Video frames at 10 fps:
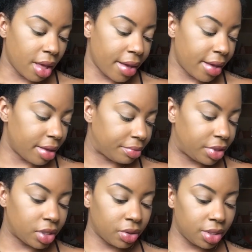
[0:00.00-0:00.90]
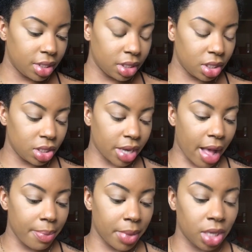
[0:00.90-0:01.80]
Um, so since there's
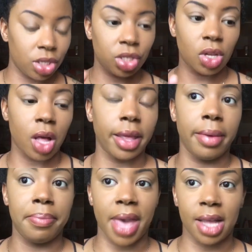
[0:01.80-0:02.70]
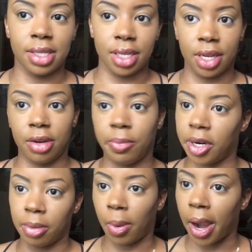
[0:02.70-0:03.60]
not much solid mattes in here
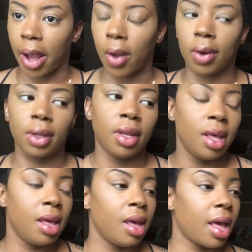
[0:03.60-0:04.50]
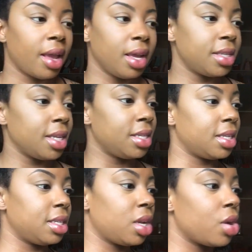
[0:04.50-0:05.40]
but a brown, I guess it
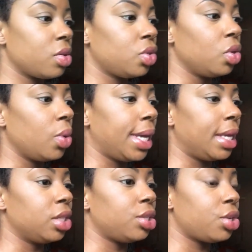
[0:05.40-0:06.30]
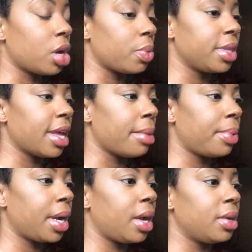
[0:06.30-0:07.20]
doesn't hurt to go ahead and start with that
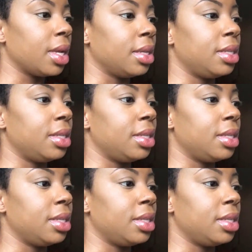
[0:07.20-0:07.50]
brown and